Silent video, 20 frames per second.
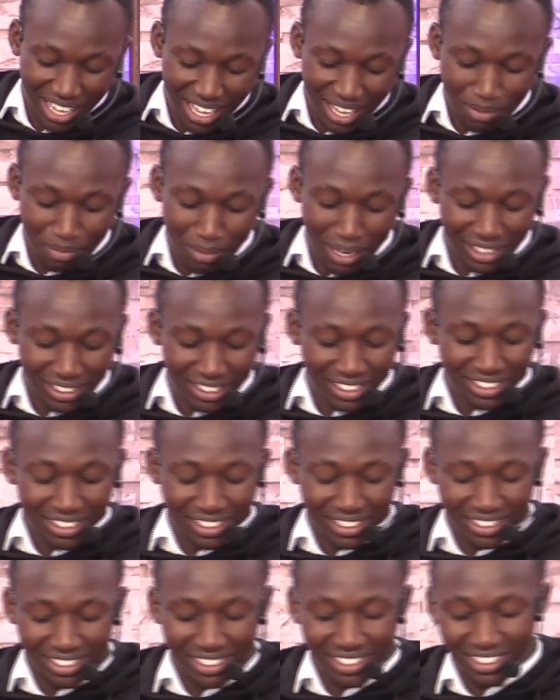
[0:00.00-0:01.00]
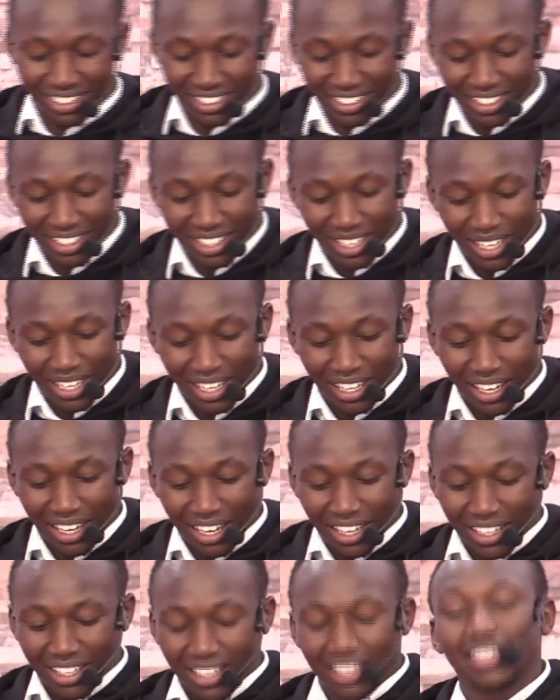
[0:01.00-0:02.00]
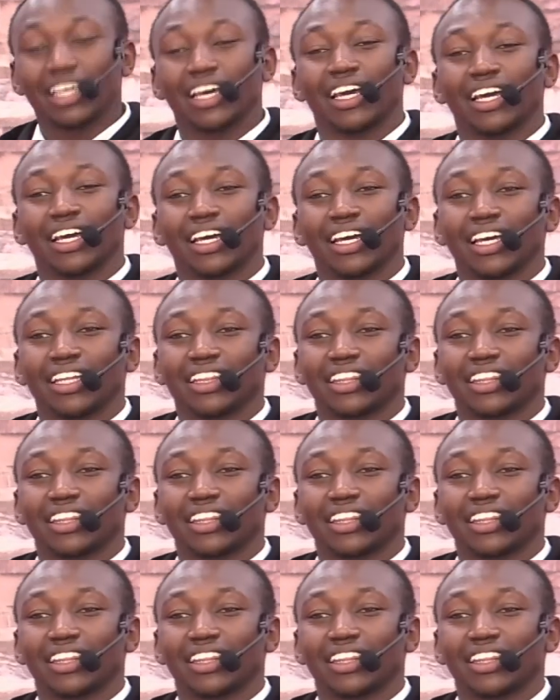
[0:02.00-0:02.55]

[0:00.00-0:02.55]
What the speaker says: But the